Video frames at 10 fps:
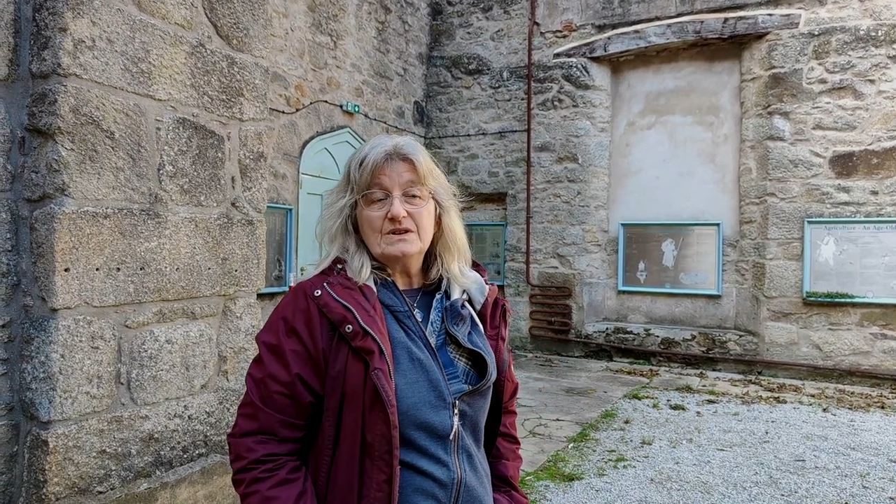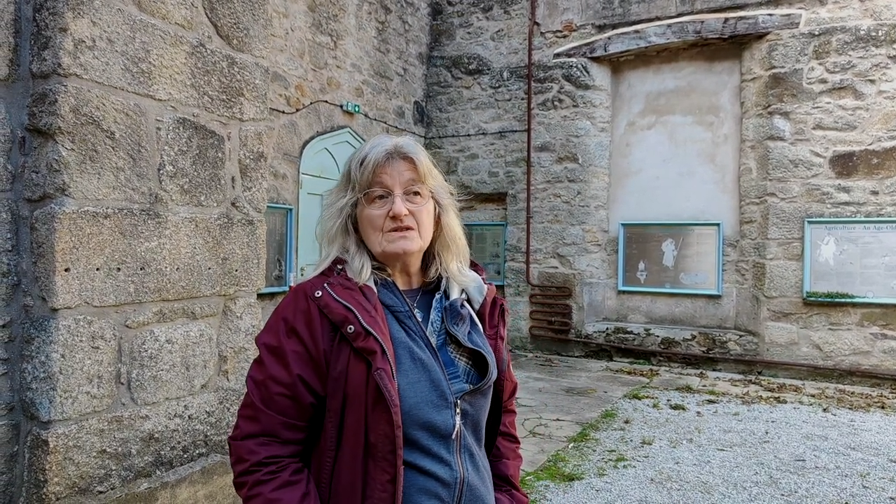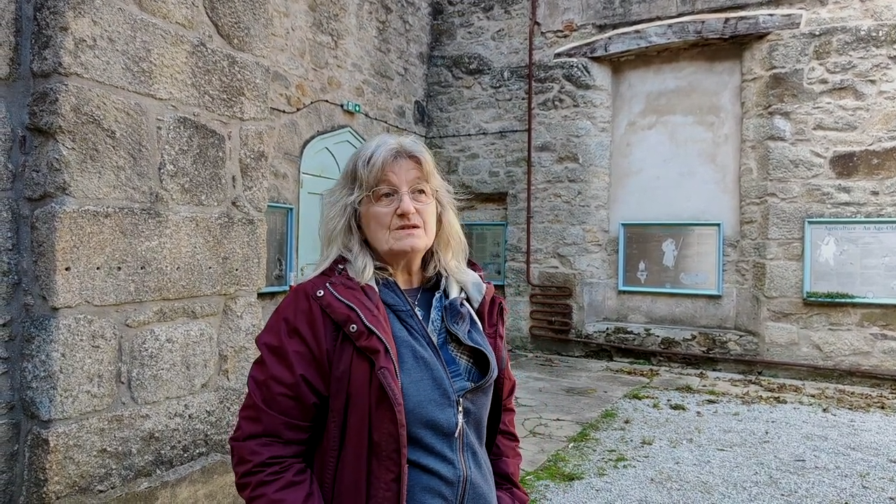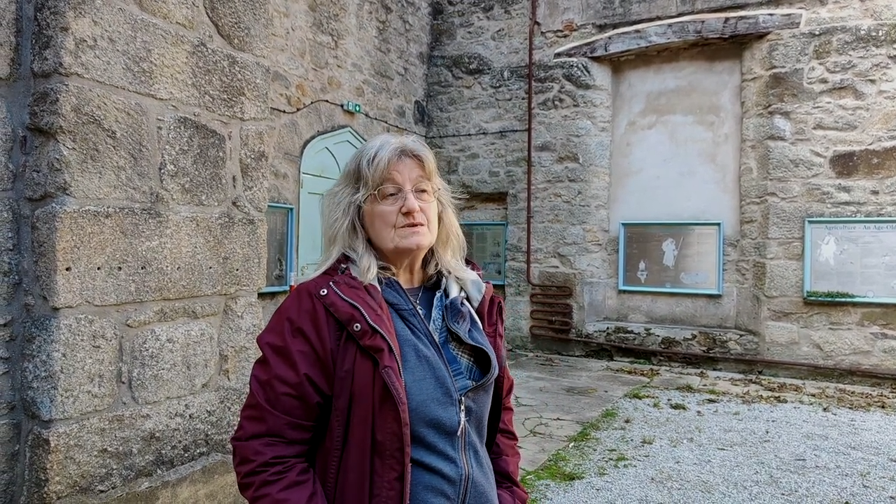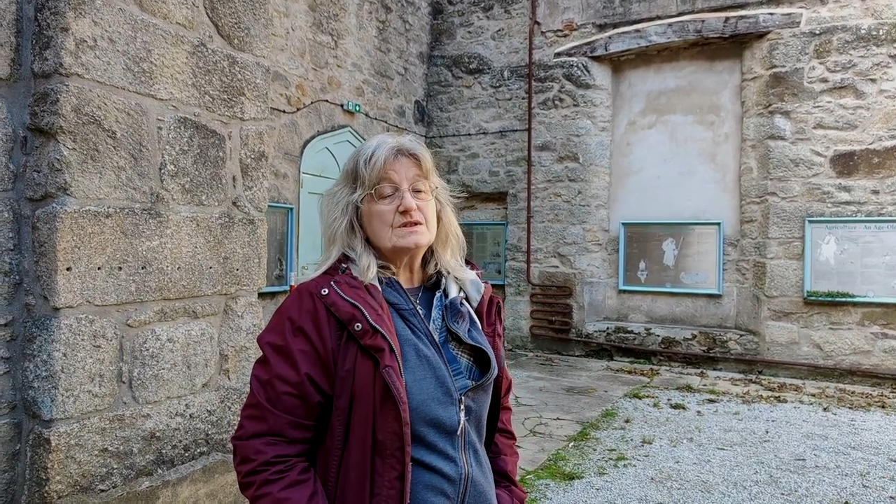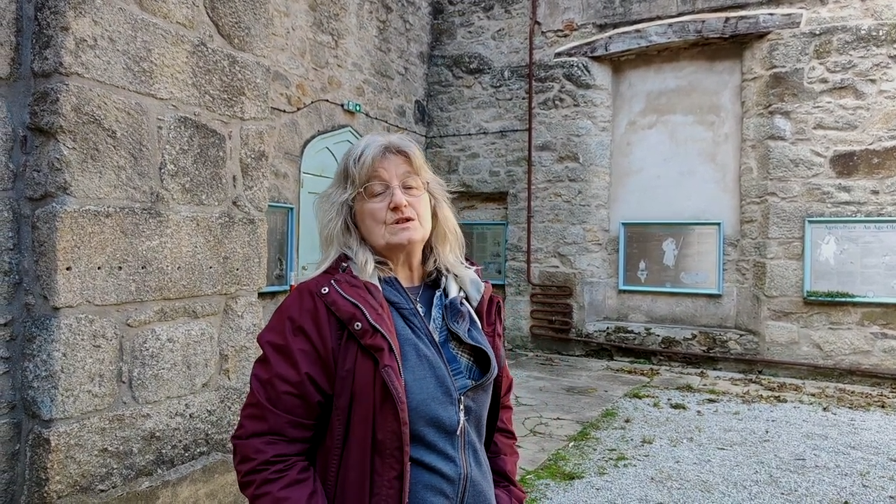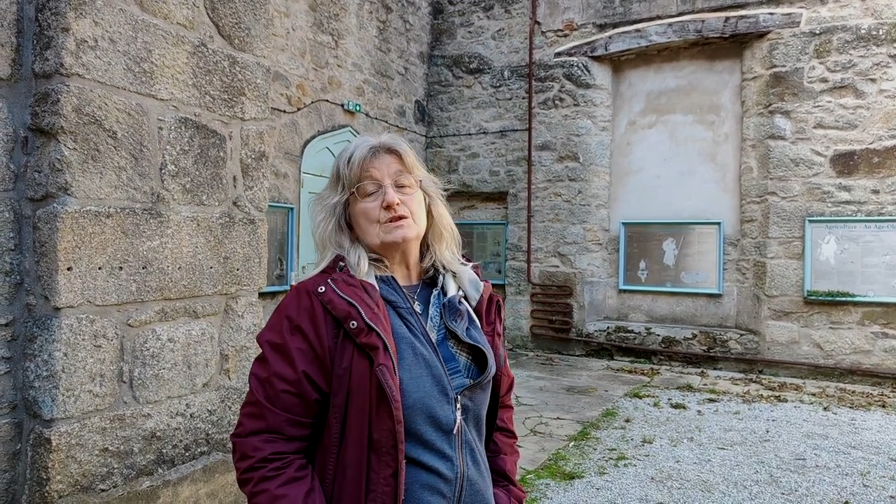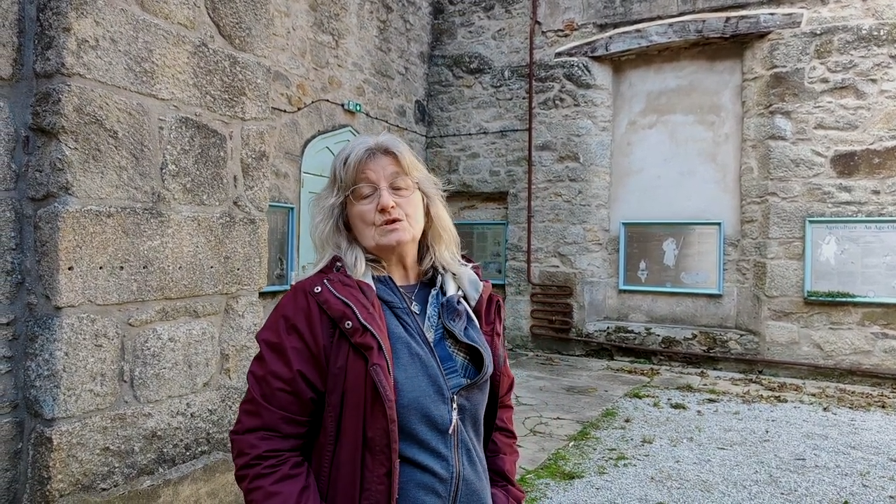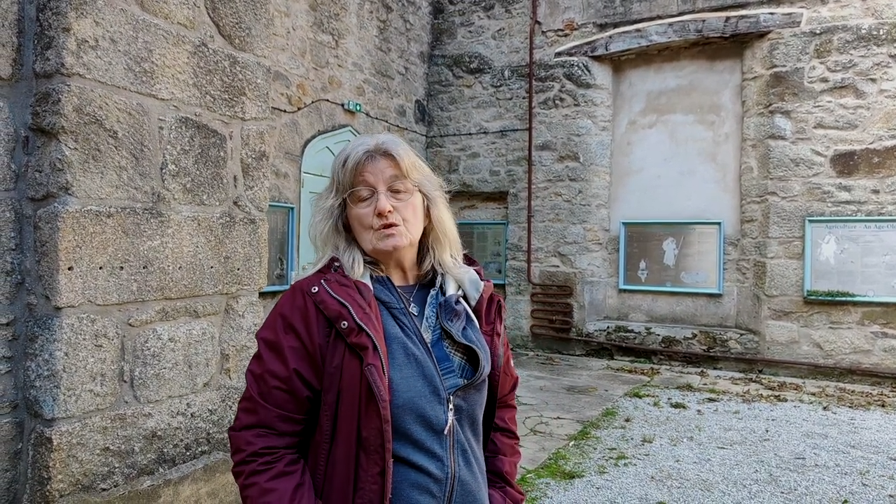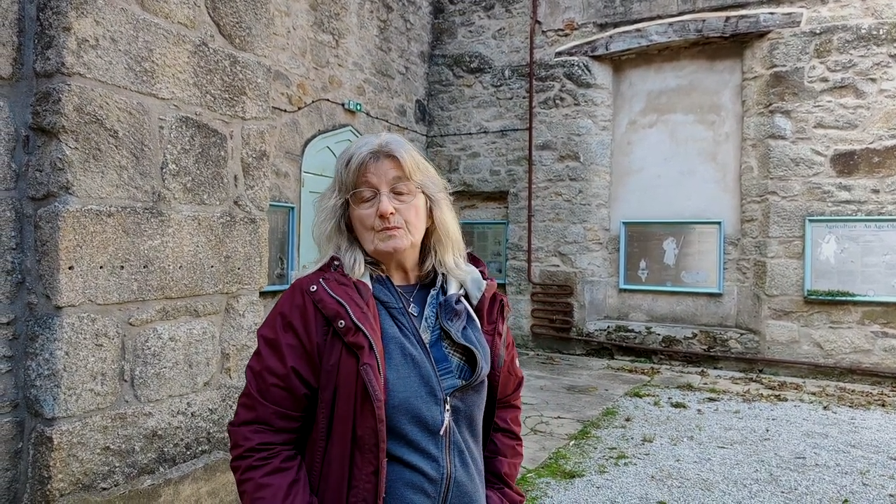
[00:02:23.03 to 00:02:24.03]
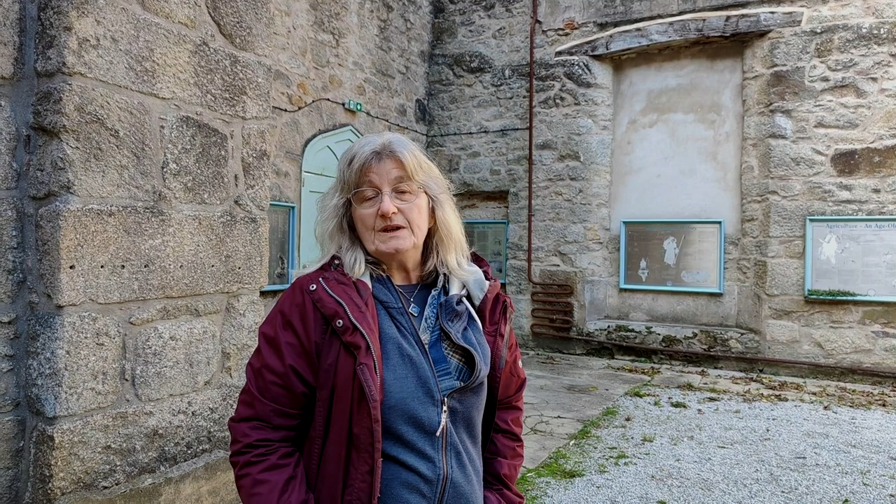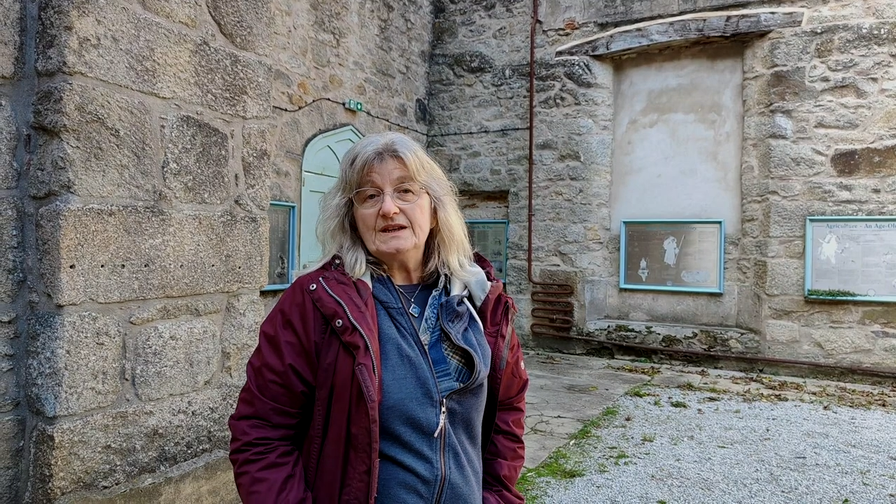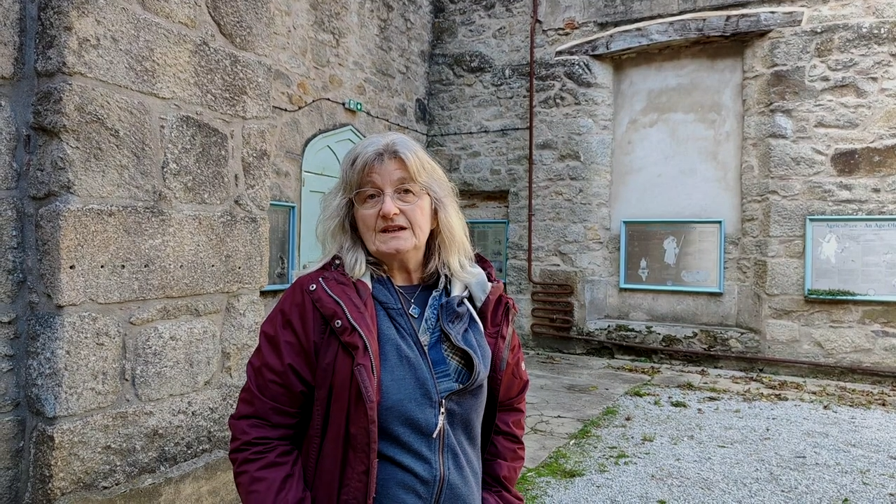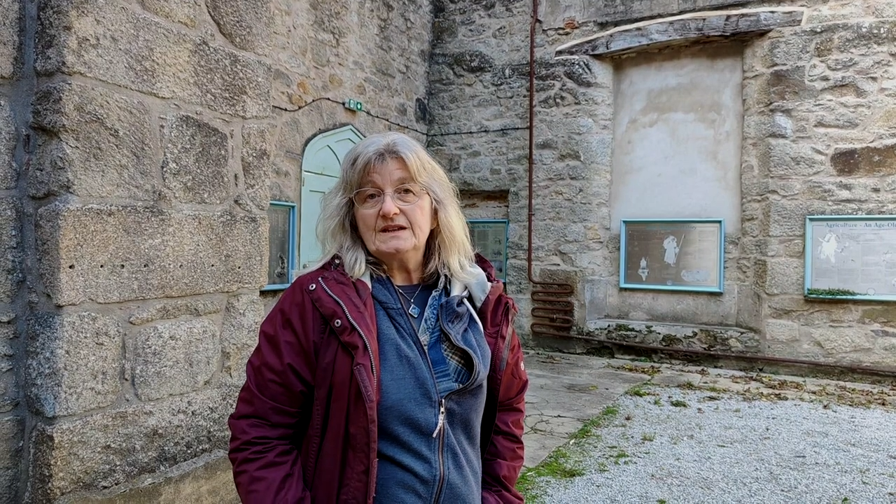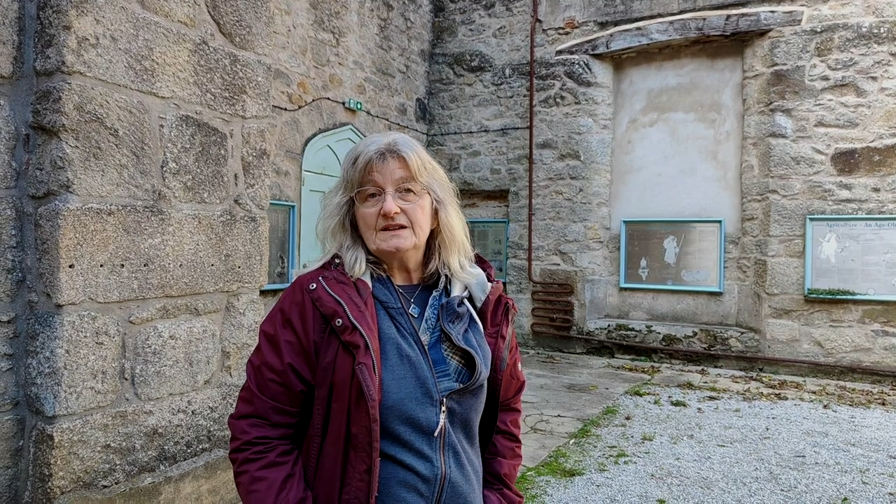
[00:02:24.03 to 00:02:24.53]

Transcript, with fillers: because it was too big,